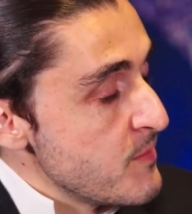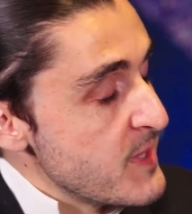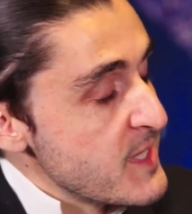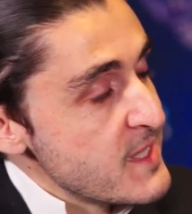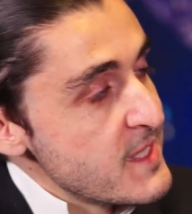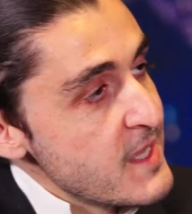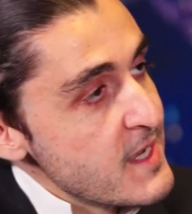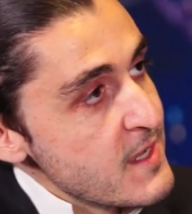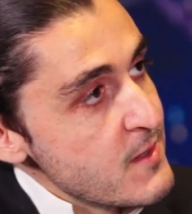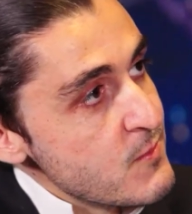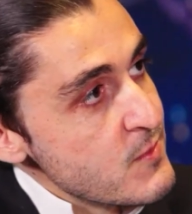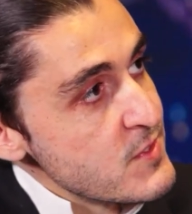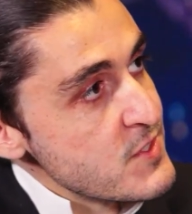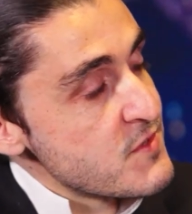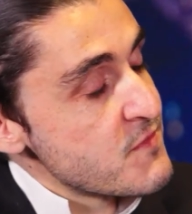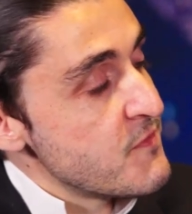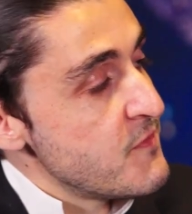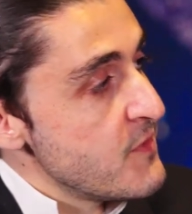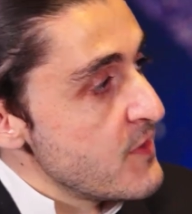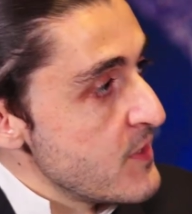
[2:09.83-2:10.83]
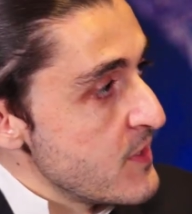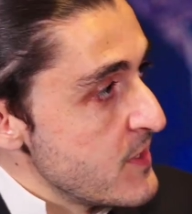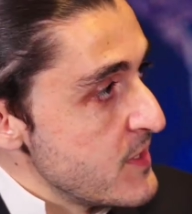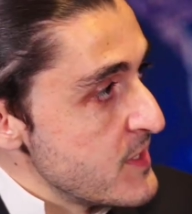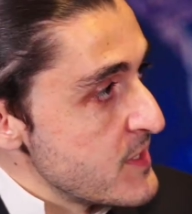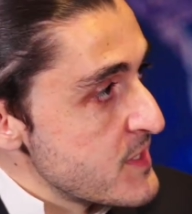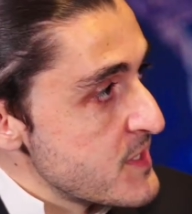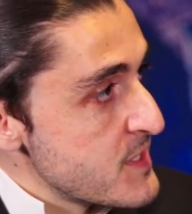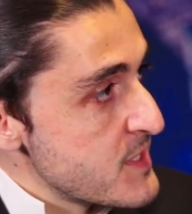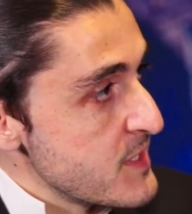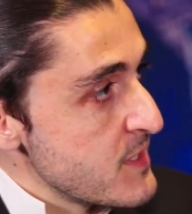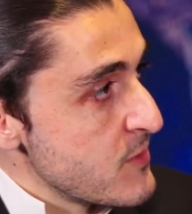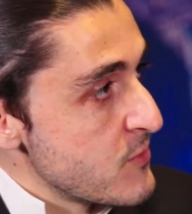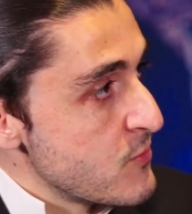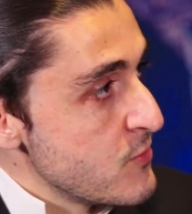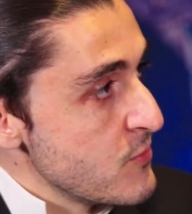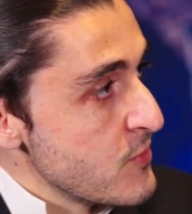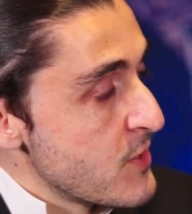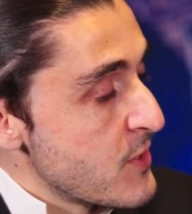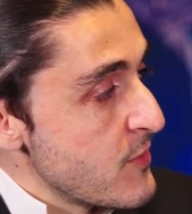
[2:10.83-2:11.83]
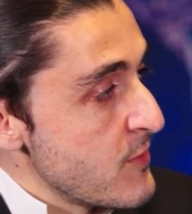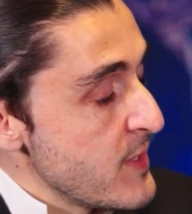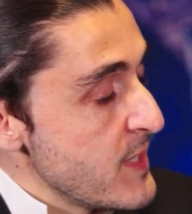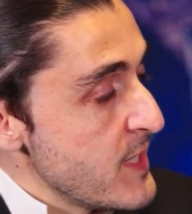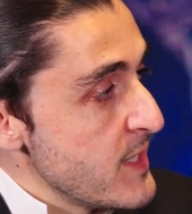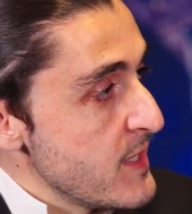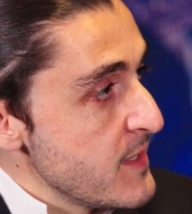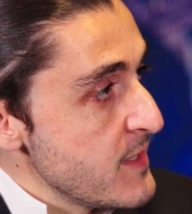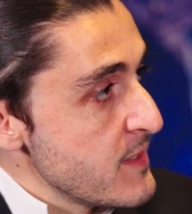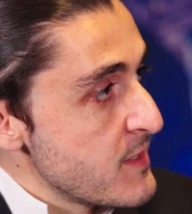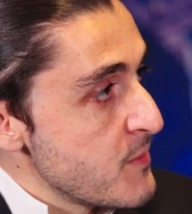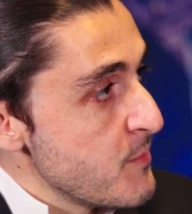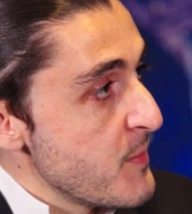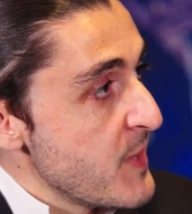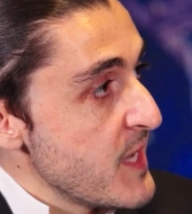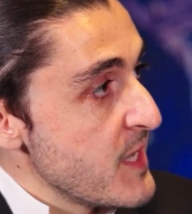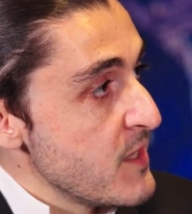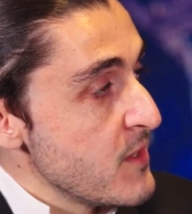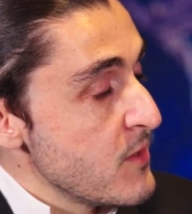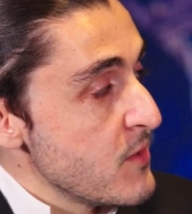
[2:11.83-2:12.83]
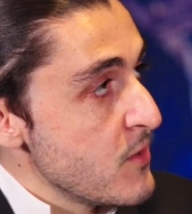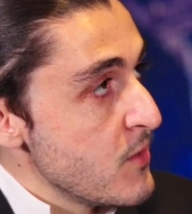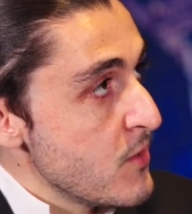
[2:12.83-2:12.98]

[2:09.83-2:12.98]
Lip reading: but then I was forced to create my